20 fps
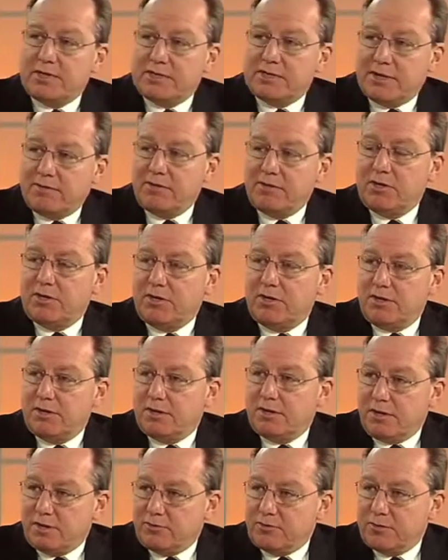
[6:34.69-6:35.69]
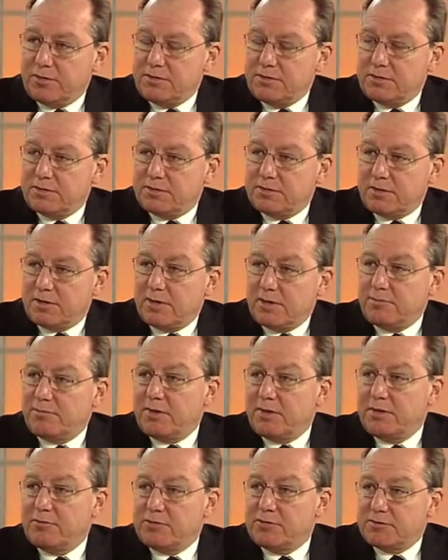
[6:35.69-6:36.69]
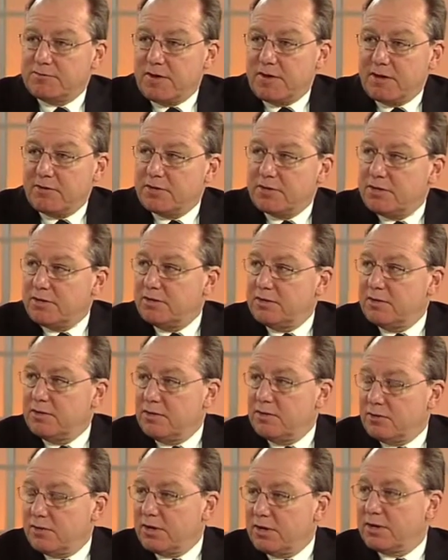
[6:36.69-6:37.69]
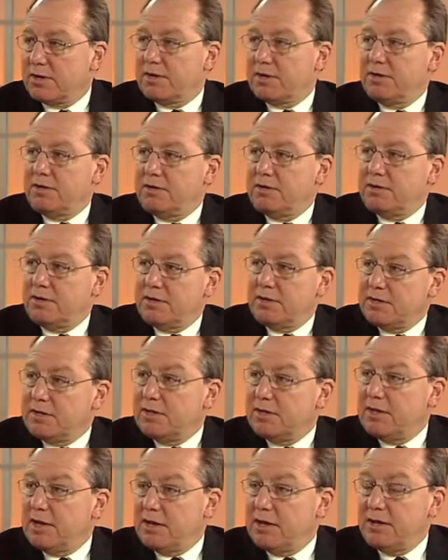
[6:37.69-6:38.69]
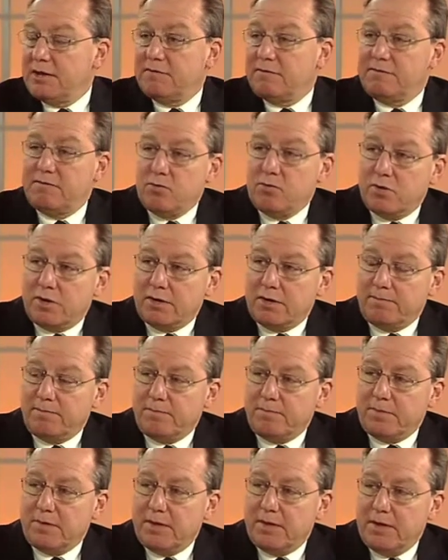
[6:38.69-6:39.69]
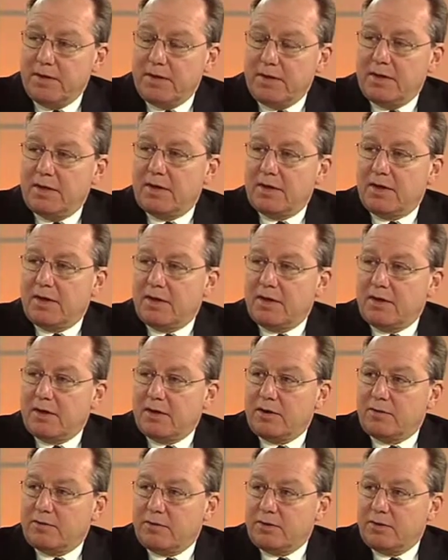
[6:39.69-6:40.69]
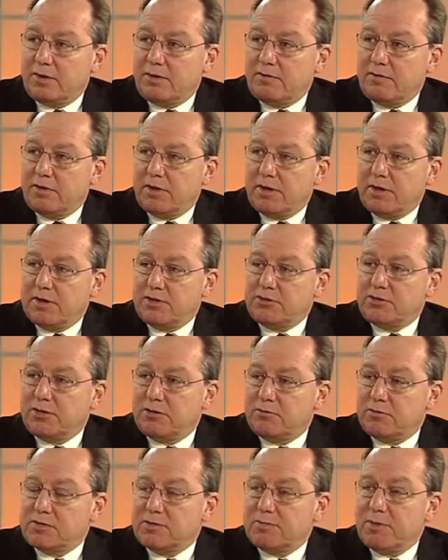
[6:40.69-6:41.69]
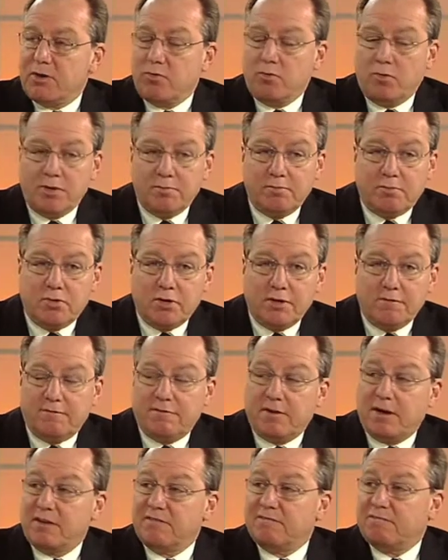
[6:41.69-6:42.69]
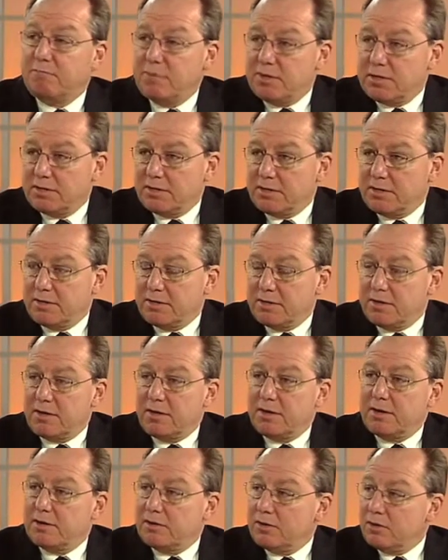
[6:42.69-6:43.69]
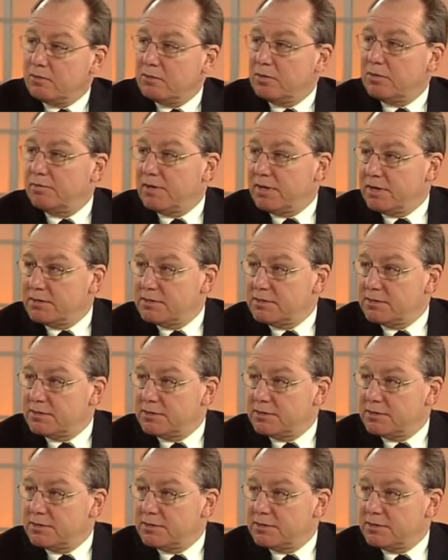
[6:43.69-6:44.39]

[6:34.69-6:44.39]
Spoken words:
in 17 countries. The company was founded in New York in 1984. And our turnover last year was about $1.5 billion on a global basis.